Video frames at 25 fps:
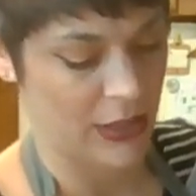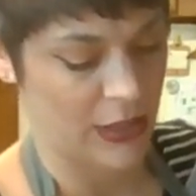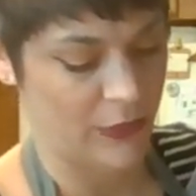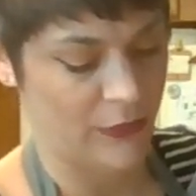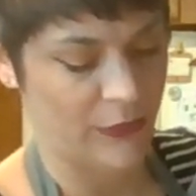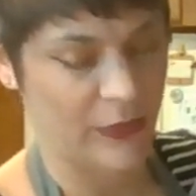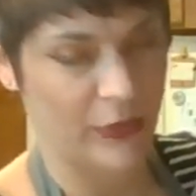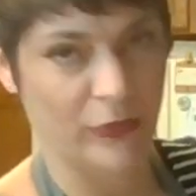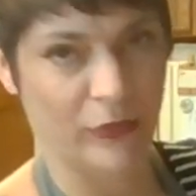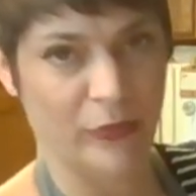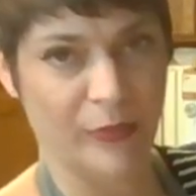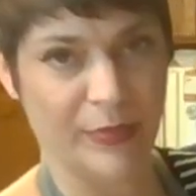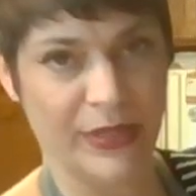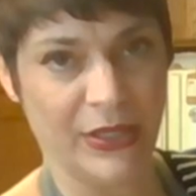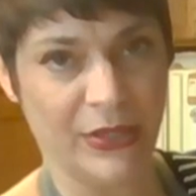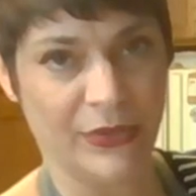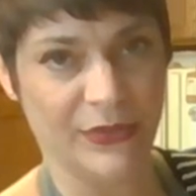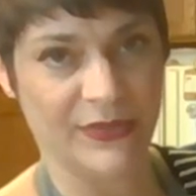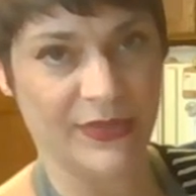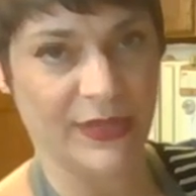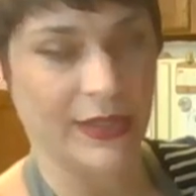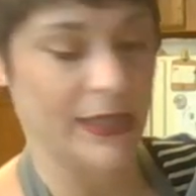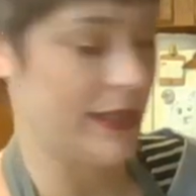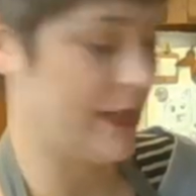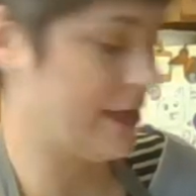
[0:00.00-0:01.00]
we will be
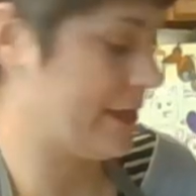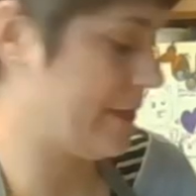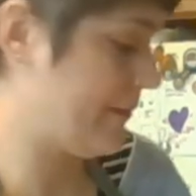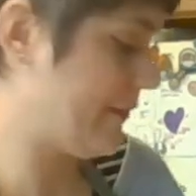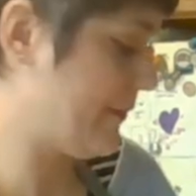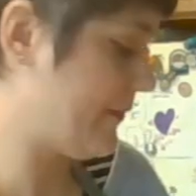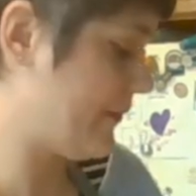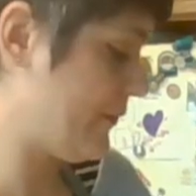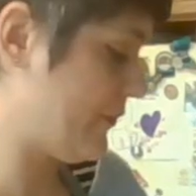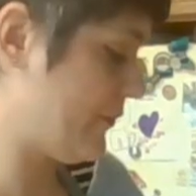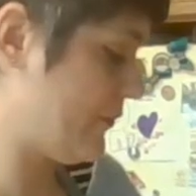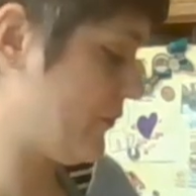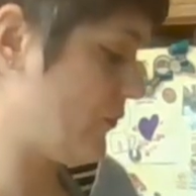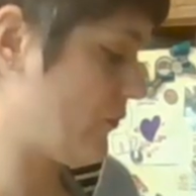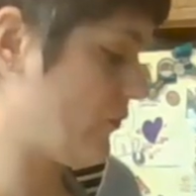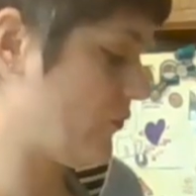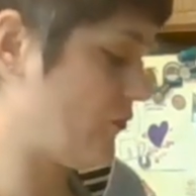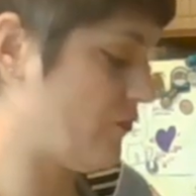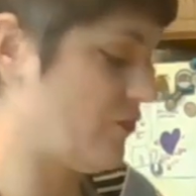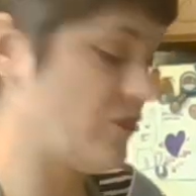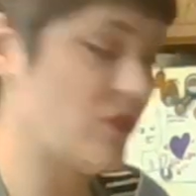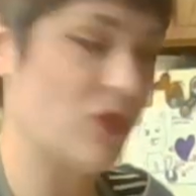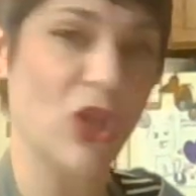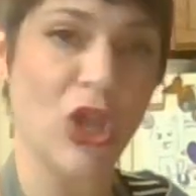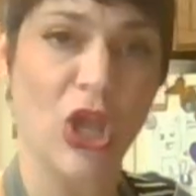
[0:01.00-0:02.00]
using
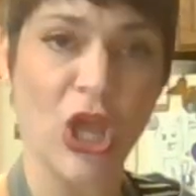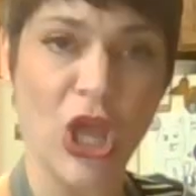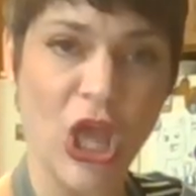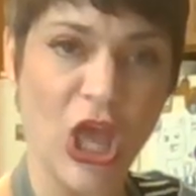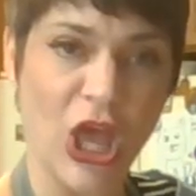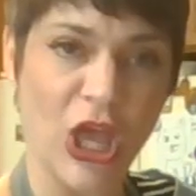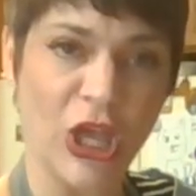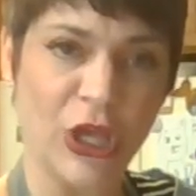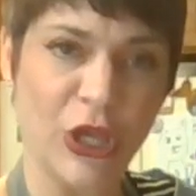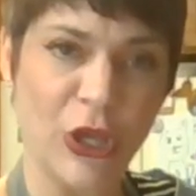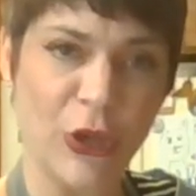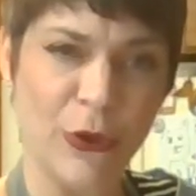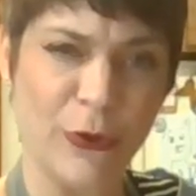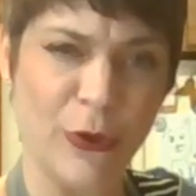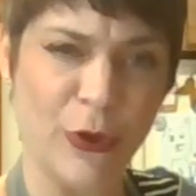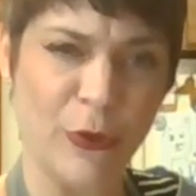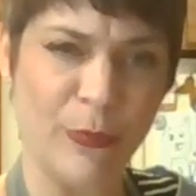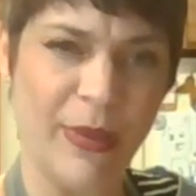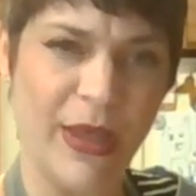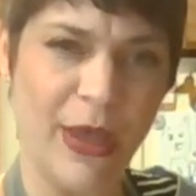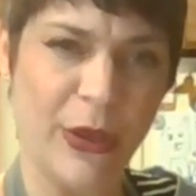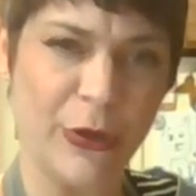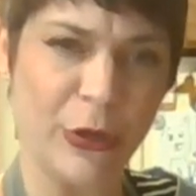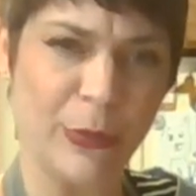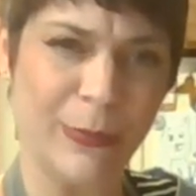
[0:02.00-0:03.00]
cocoa
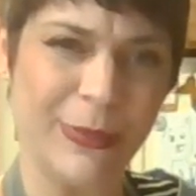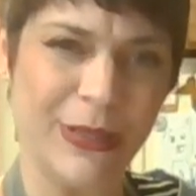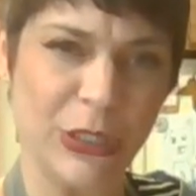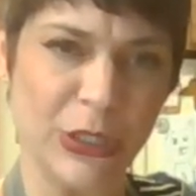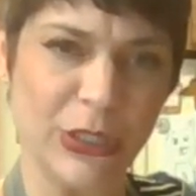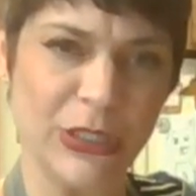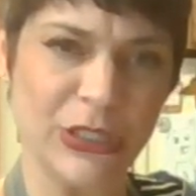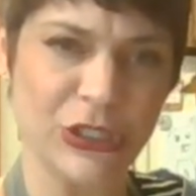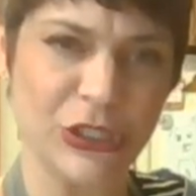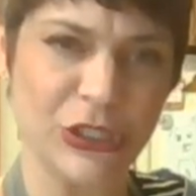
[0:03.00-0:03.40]
powder, butter, and